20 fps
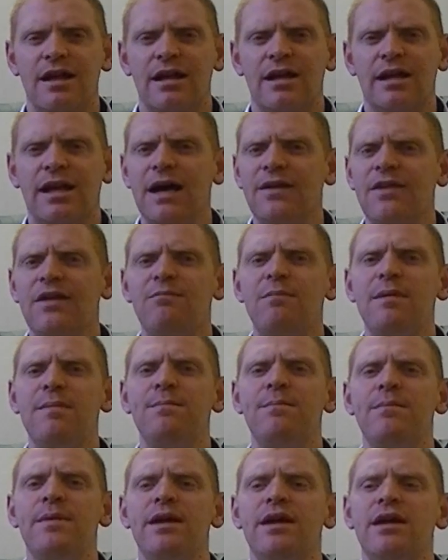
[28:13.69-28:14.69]
like they've
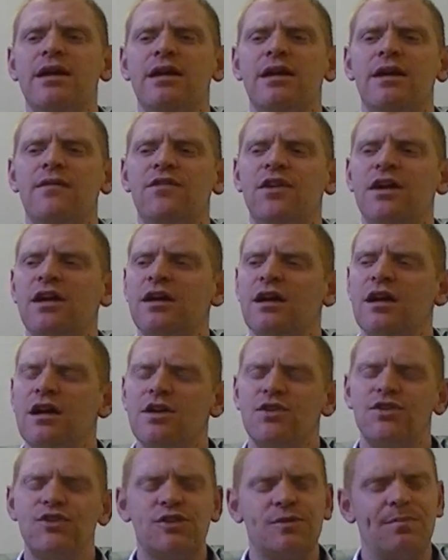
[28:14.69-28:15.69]
been bathed in a
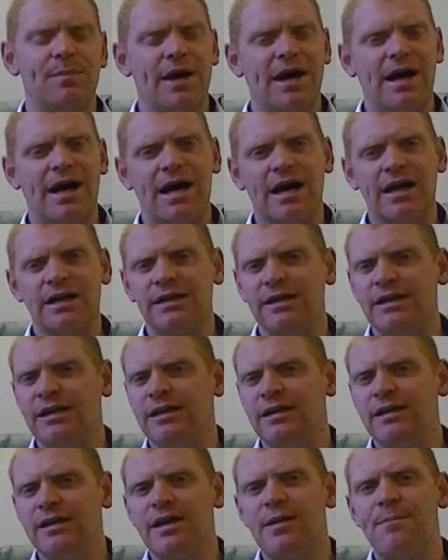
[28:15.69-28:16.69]
sparkling
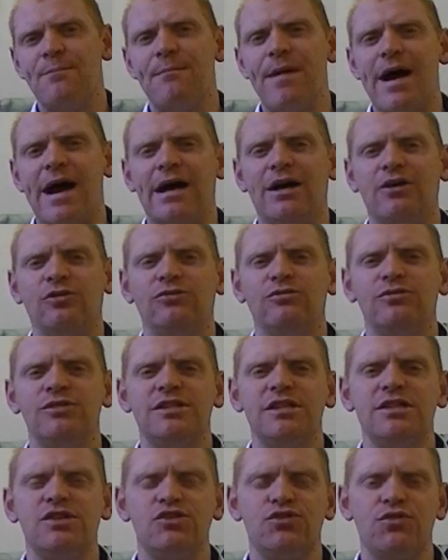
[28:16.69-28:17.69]
clear
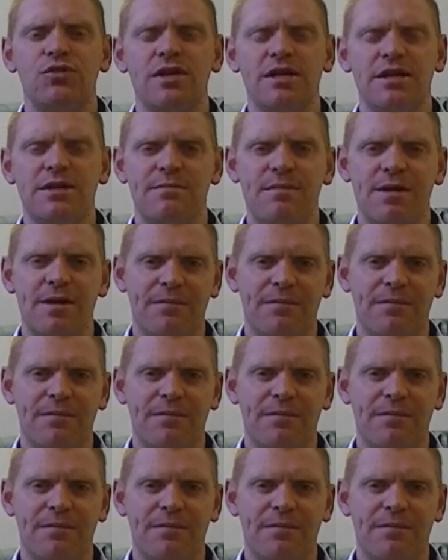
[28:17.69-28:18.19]
mountain stream.